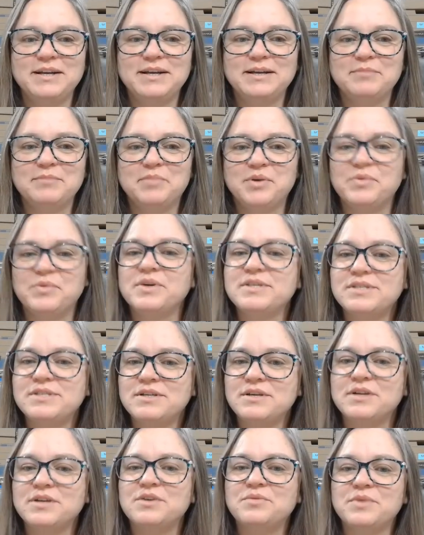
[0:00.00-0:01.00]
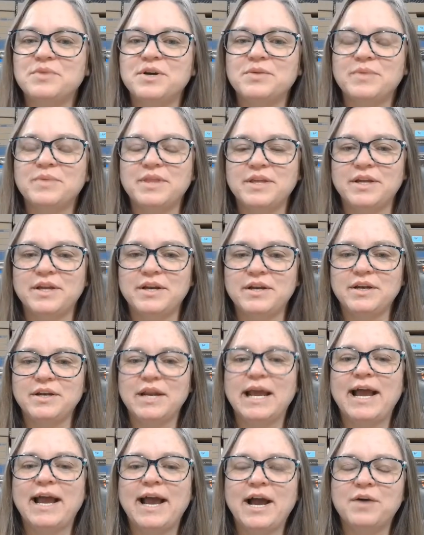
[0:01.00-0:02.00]
But we're still going to work within
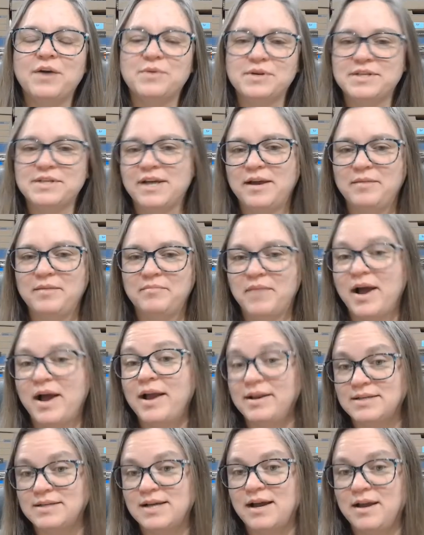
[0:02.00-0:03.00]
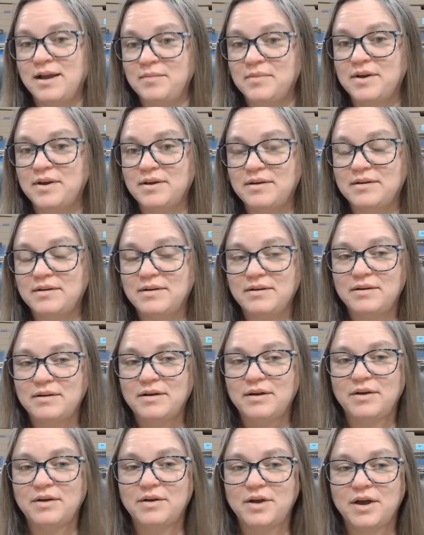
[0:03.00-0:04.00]
our time, my time
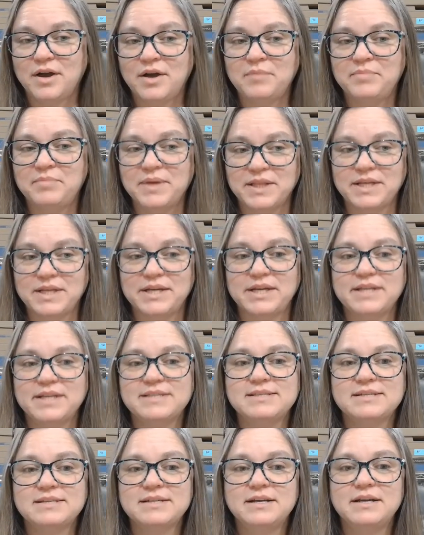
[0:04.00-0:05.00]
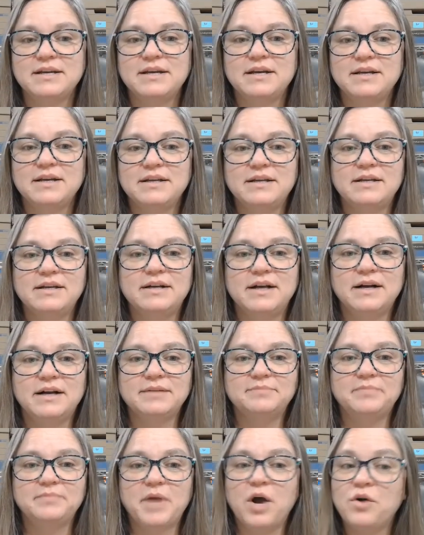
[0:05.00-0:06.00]
abilities.
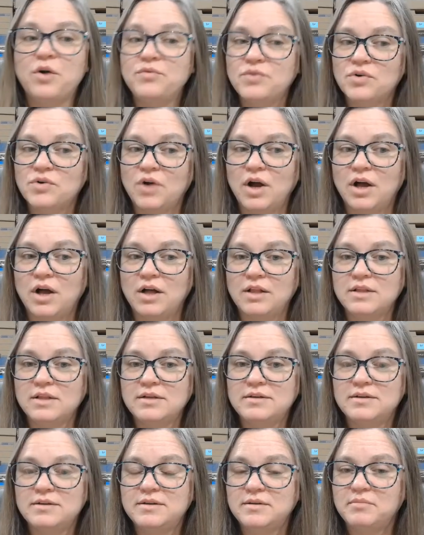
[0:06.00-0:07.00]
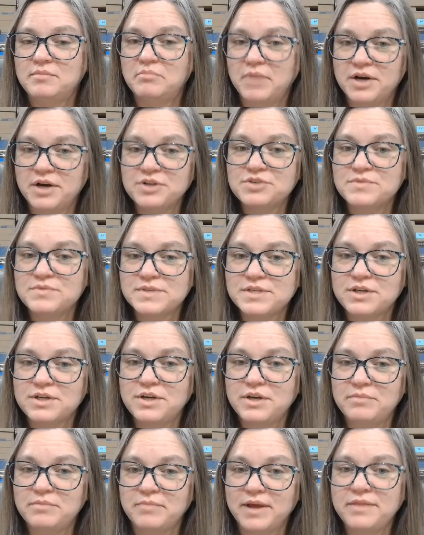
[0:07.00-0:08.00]
Overall, March was a
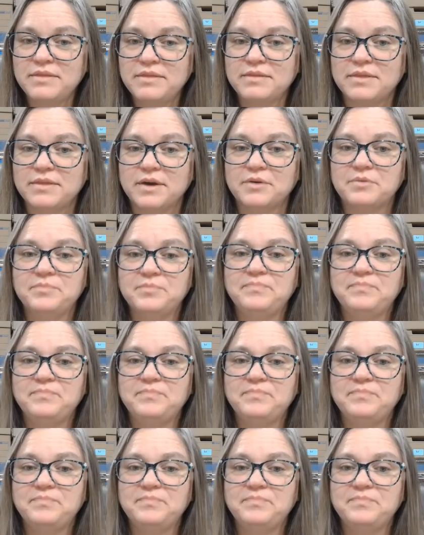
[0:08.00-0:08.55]
good month though.